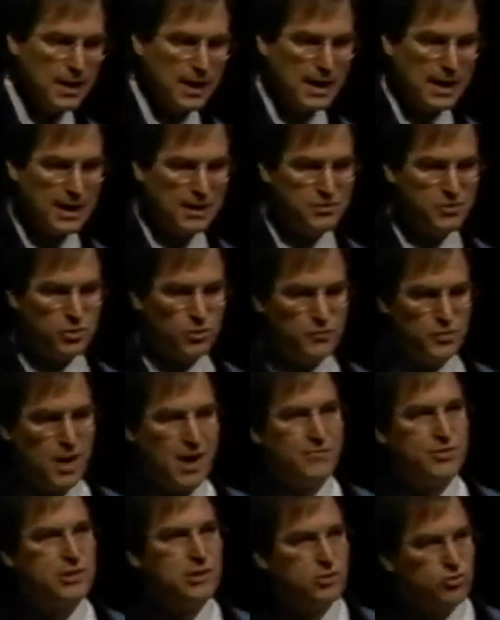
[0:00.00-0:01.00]
And so if you
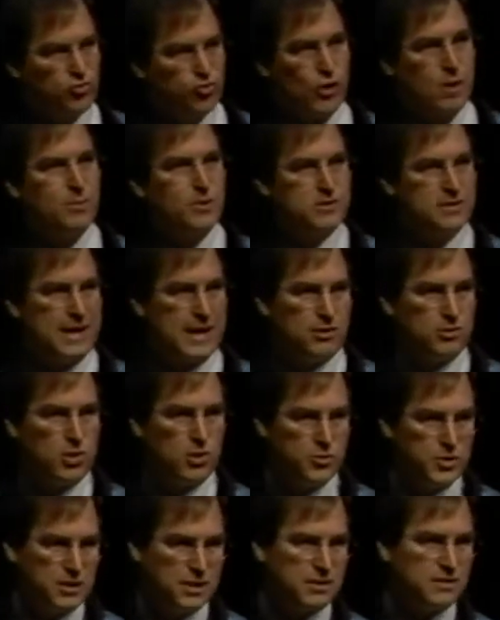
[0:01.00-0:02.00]
have a little trouble
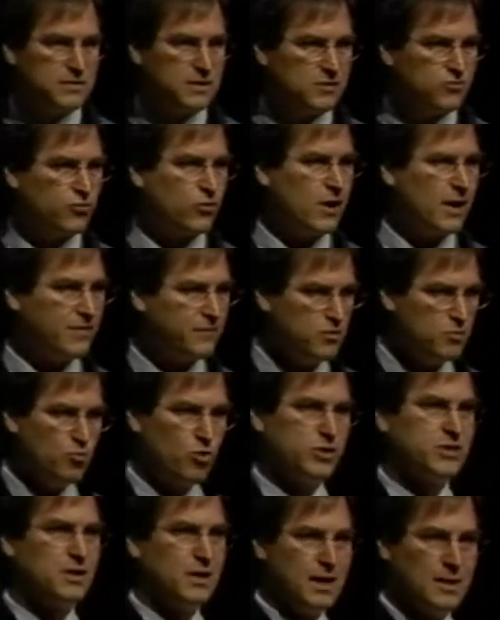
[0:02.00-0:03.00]
downloading it, try a few
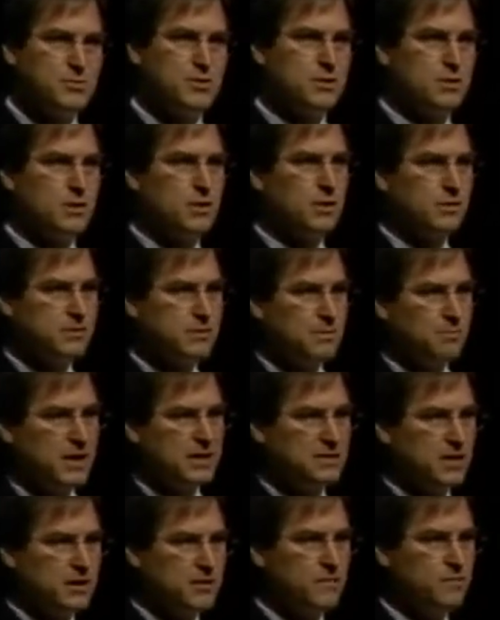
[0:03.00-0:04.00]
more times. It
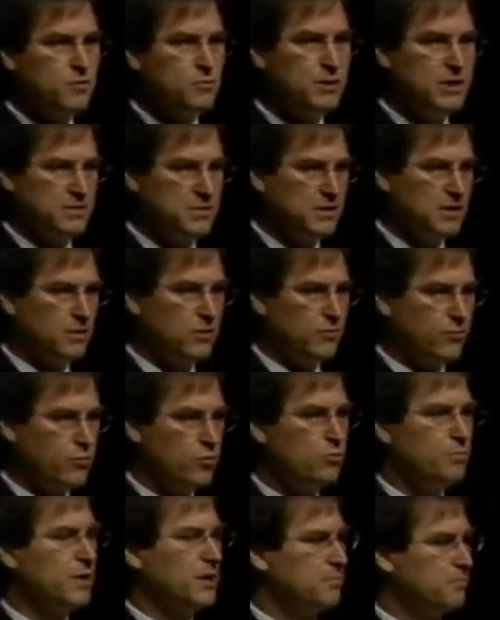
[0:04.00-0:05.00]
might take you a few minutes to get
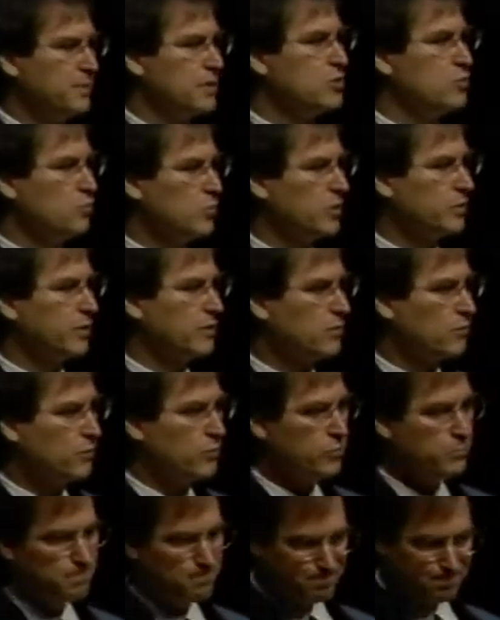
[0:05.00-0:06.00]
through, but you will get
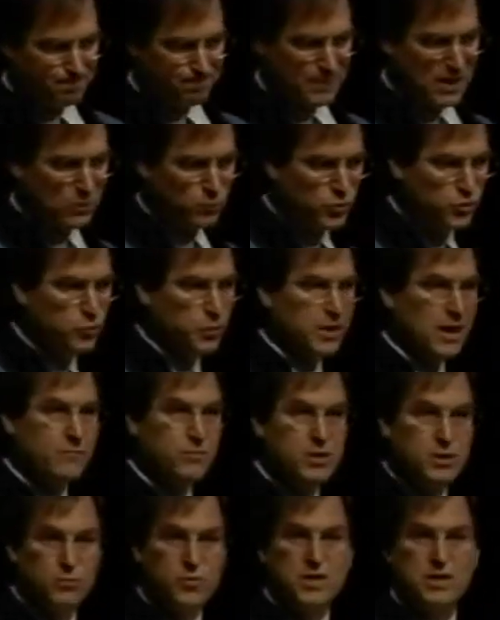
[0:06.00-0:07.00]
through. And we're doing
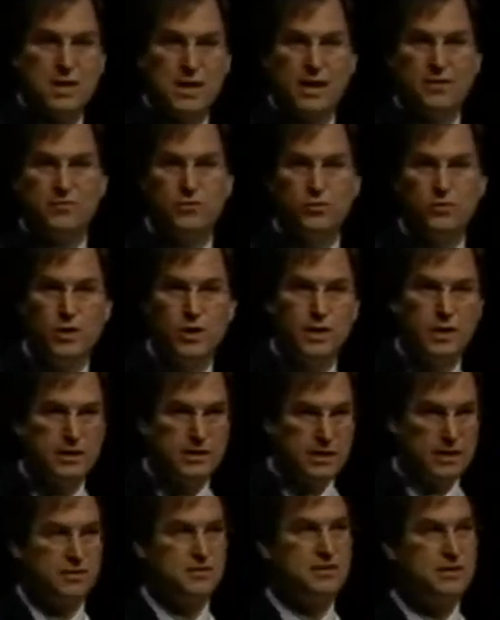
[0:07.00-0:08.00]
everything we can to
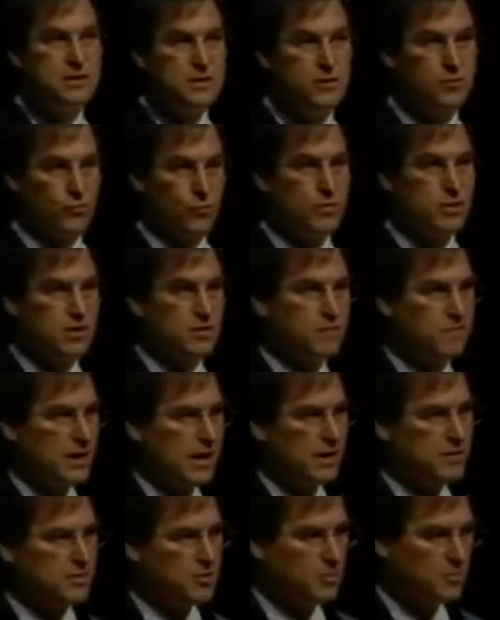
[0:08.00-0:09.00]
get a T3 as
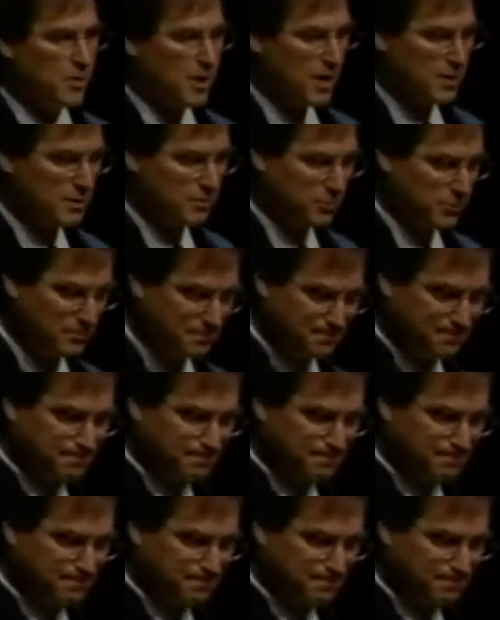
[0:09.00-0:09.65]
fast as possible.